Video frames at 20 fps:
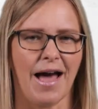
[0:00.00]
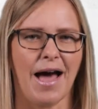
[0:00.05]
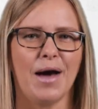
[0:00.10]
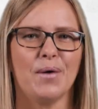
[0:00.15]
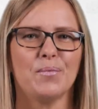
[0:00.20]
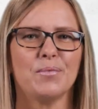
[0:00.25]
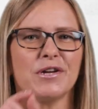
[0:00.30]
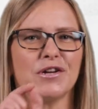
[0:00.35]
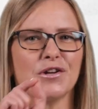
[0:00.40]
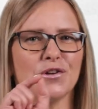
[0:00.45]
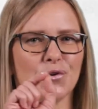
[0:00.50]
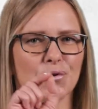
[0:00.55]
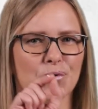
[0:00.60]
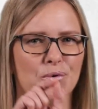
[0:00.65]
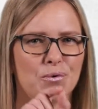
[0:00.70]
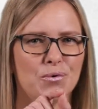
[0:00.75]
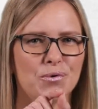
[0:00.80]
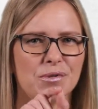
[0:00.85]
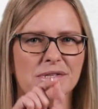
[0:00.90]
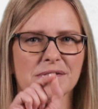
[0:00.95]
And we can
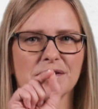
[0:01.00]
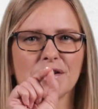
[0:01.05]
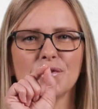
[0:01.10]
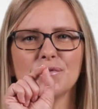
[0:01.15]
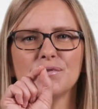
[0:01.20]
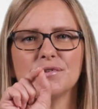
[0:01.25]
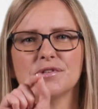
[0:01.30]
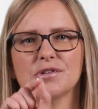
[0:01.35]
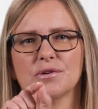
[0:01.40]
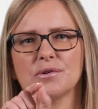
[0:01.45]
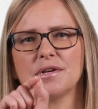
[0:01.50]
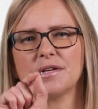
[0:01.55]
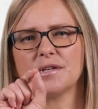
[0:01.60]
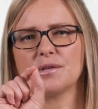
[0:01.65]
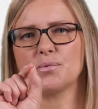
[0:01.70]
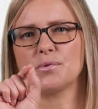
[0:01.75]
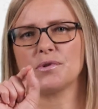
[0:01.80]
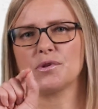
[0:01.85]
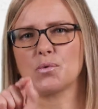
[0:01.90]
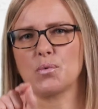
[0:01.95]
also do
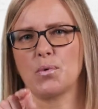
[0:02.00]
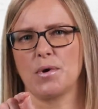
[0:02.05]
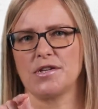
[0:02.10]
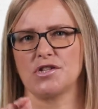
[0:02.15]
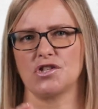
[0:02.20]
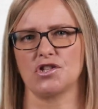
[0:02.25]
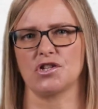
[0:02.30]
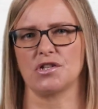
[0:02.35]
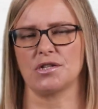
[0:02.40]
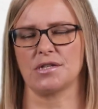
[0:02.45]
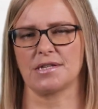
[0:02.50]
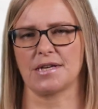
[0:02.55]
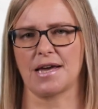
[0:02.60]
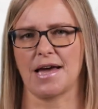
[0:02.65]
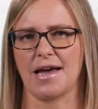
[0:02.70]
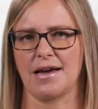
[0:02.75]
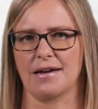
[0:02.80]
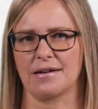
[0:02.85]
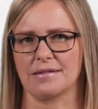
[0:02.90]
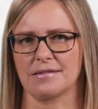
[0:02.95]
it with question
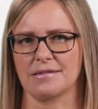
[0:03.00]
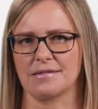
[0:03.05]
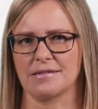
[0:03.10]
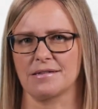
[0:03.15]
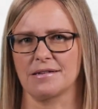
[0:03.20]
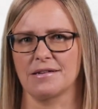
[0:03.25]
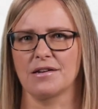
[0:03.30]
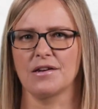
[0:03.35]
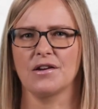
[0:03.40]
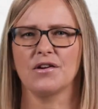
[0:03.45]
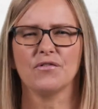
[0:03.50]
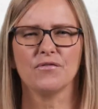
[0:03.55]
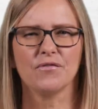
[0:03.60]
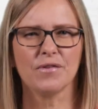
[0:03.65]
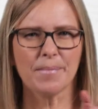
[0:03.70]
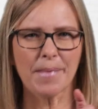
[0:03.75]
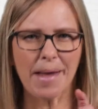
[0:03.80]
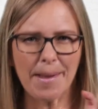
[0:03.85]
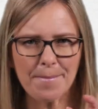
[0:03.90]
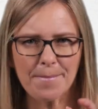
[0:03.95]
tags.
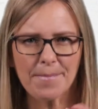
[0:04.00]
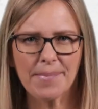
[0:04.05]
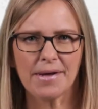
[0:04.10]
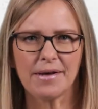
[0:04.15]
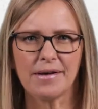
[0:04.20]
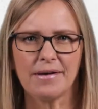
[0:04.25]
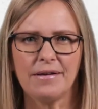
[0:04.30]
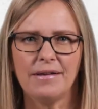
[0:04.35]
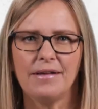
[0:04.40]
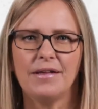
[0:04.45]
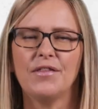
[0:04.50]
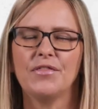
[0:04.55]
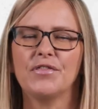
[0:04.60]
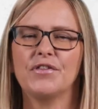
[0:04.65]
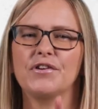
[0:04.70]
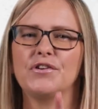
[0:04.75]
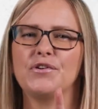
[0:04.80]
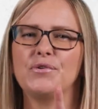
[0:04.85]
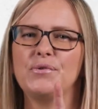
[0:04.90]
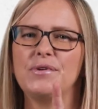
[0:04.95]
Remember
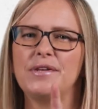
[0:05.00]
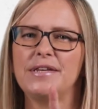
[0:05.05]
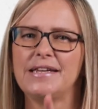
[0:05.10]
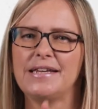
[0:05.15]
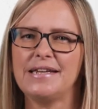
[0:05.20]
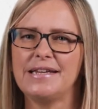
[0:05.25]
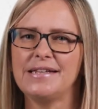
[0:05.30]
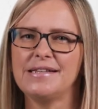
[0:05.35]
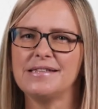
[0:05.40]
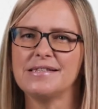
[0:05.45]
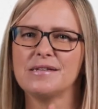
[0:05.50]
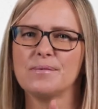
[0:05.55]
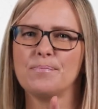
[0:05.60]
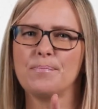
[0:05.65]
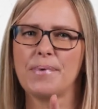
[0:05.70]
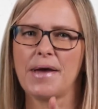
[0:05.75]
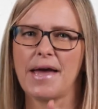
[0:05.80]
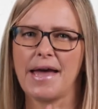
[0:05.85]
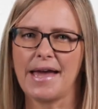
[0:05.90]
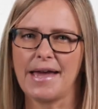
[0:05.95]
that you need to
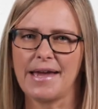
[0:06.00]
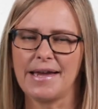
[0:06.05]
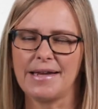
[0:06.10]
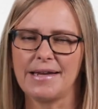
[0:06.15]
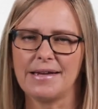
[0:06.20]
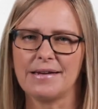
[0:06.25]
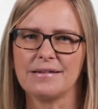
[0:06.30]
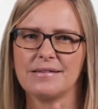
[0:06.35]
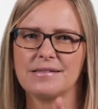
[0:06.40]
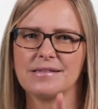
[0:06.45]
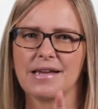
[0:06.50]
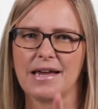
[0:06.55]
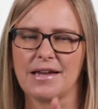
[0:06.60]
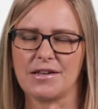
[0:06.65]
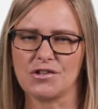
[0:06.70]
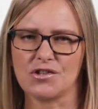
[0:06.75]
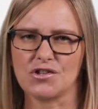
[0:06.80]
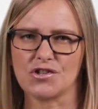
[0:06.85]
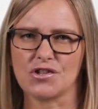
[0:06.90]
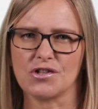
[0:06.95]
pay
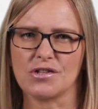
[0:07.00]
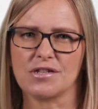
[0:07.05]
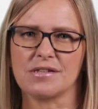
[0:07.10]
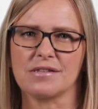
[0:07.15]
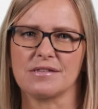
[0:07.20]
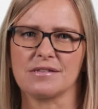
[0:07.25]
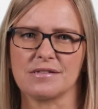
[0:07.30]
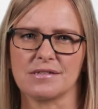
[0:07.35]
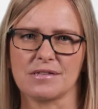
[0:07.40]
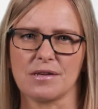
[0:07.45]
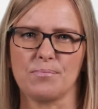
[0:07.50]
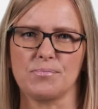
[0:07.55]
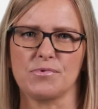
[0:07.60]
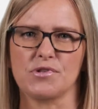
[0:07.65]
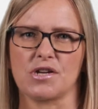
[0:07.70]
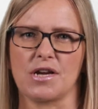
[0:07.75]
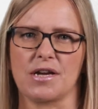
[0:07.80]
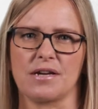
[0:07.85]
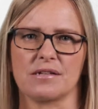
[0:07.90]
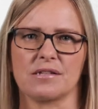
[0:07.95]
attention to the
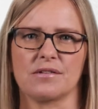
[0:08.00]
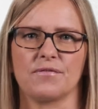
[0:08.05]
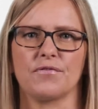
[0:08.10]
subject.